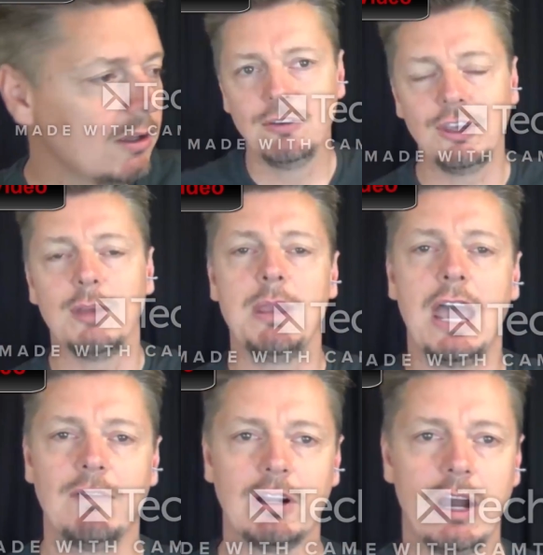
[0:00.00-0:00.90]
So you could be
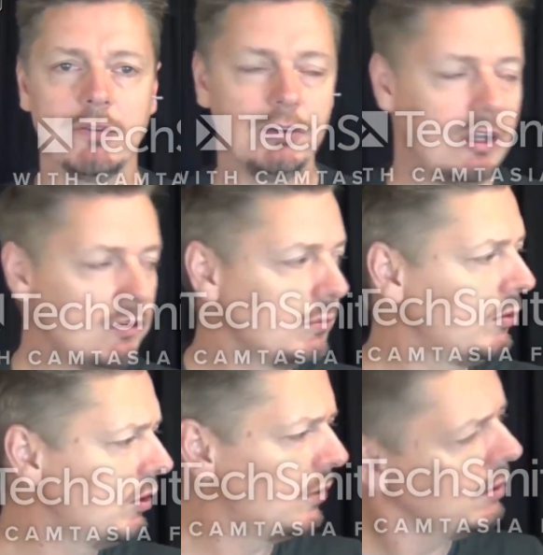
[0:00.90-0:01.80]
having a conversation with
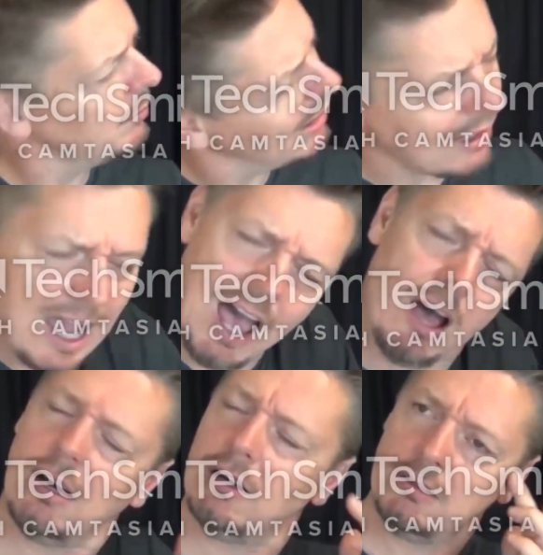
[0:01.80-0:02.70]
someone and be like,
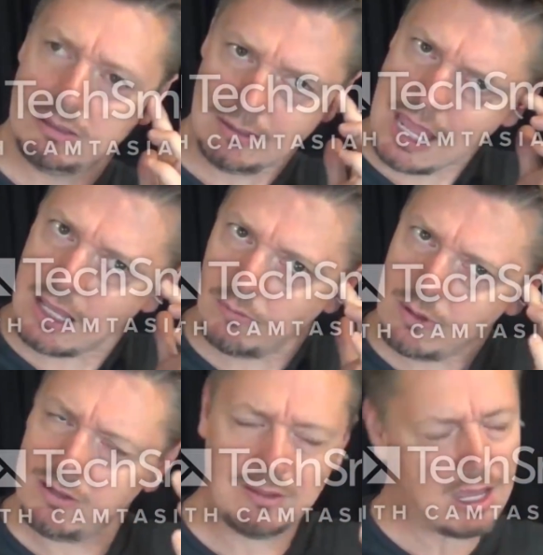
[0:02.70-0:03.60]
ah, dang it, what
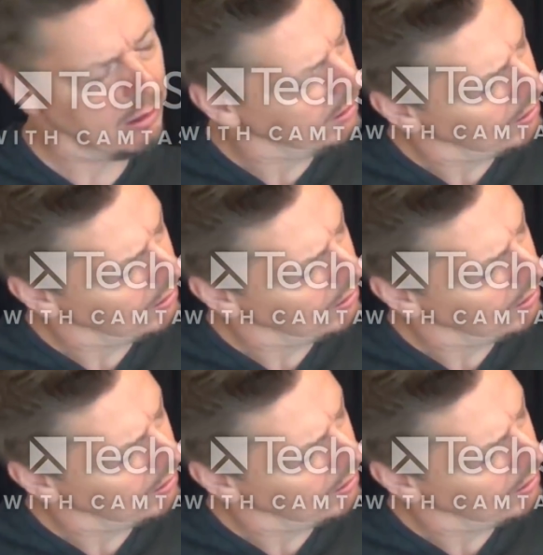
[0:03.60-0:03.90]
is that?